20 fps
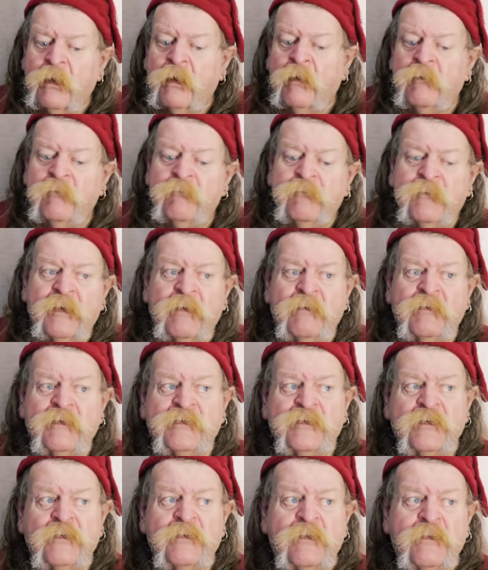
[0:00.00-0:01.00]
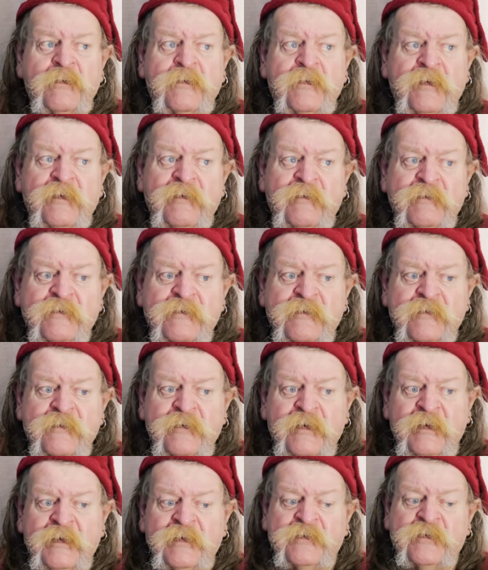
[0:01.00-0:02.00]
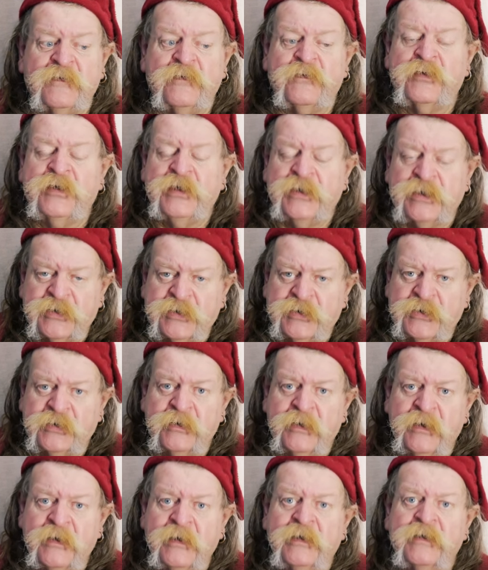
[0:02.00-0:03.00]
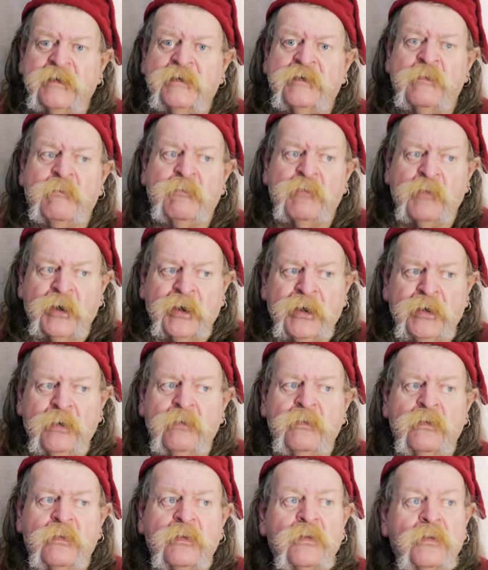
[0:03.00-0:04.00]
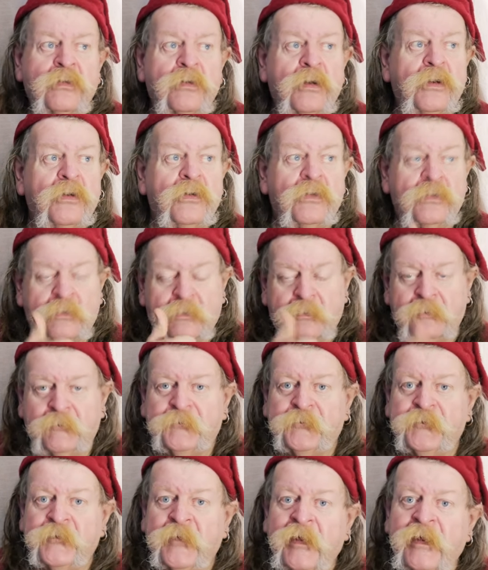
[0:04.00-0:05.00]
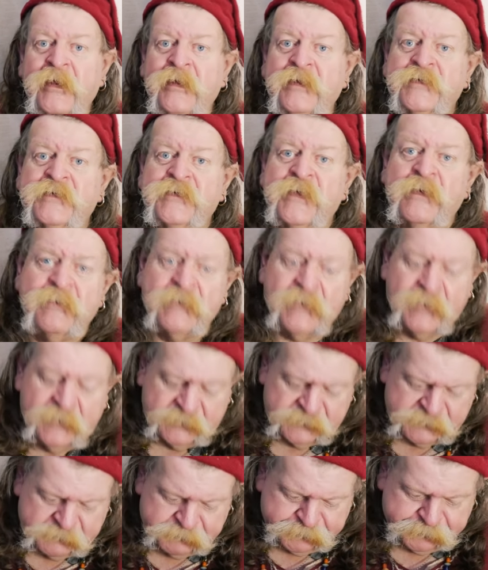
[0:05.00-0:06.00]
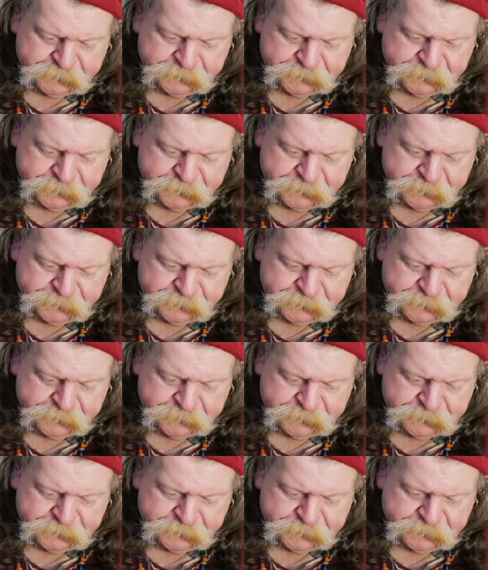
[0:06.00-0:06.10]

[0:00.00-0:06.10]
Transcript: And various other things. It's a tradition to bring you good luck. So it is.